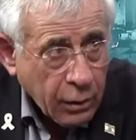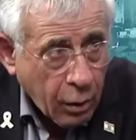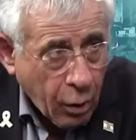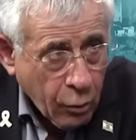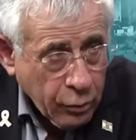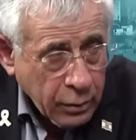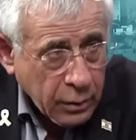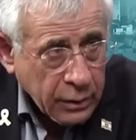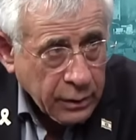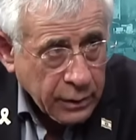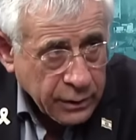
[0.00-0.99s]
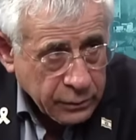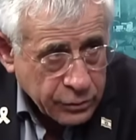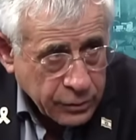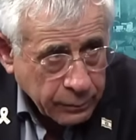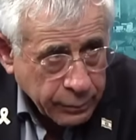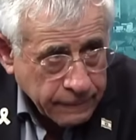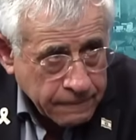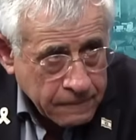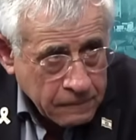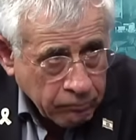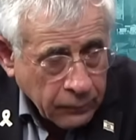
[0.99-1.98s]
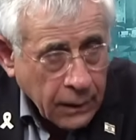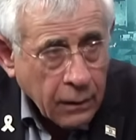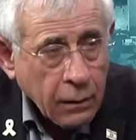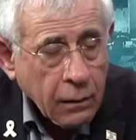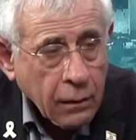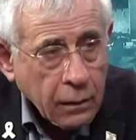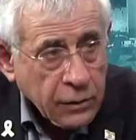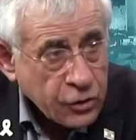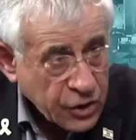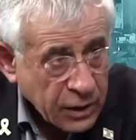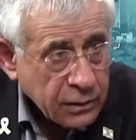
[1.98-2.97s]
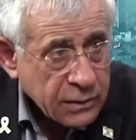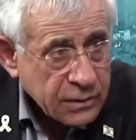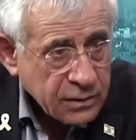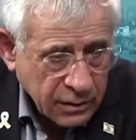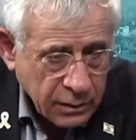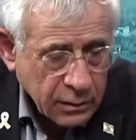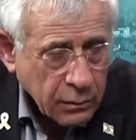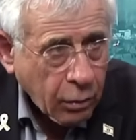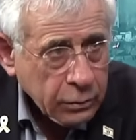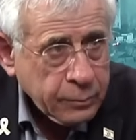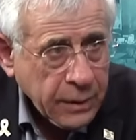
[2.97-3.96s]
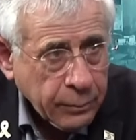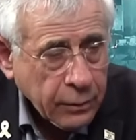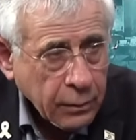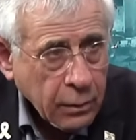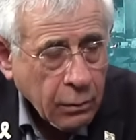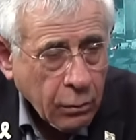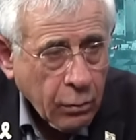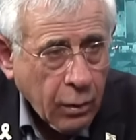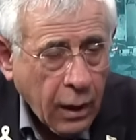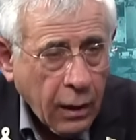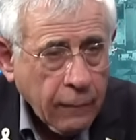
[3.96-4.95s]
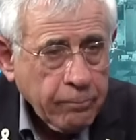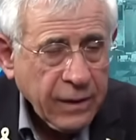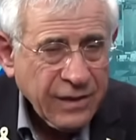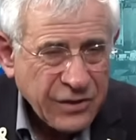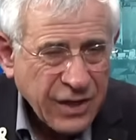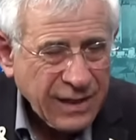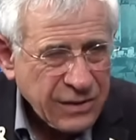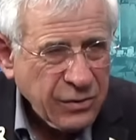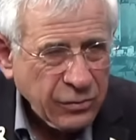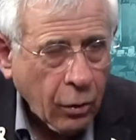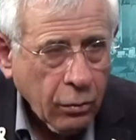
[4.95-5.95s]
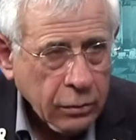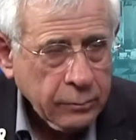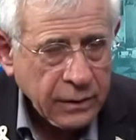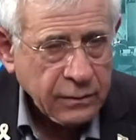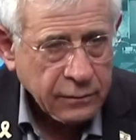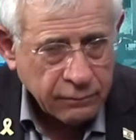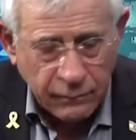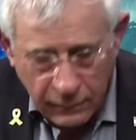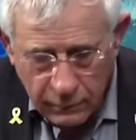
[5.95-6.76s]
their own leadership, the sheikhs, the old people, who are, sheikh is not old, but